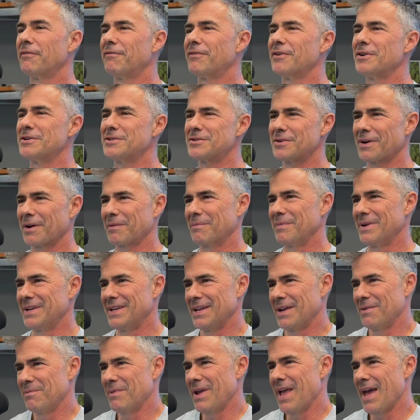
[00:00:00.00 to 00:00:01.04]
first truck we
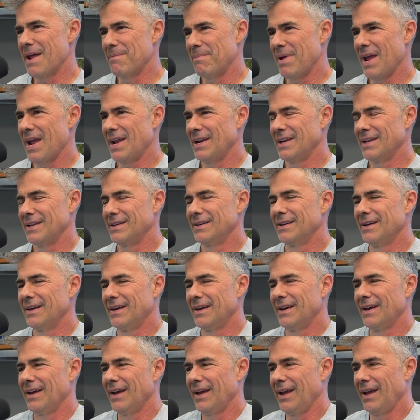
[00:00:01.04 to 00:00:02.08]
did, we had painted
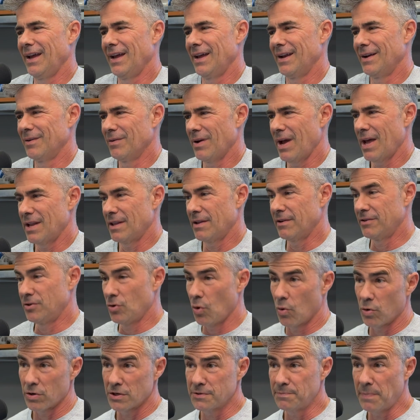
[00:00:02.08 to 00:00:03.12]
and we had the
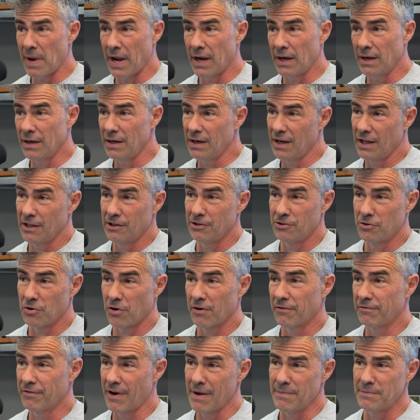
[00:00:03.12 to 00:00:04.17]
doors painted and the door
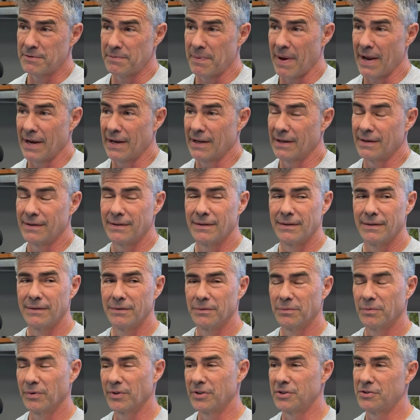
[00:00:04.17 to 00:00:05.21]
frames painted.
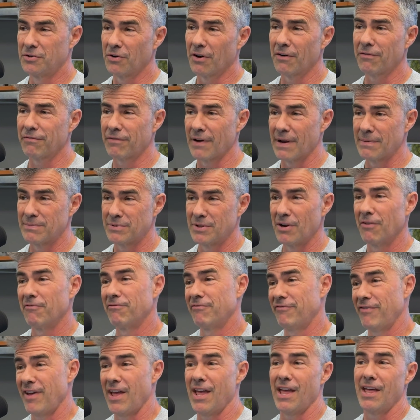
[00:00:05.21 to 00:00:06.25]
Well, the door frames don't
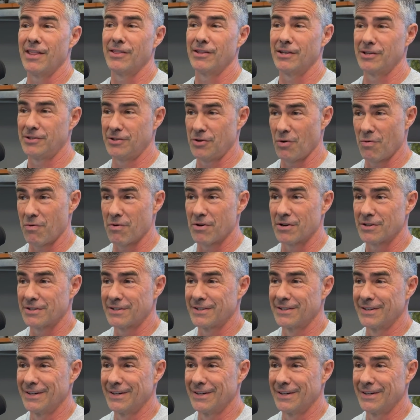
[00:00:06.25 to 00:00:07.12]
fit in the doors.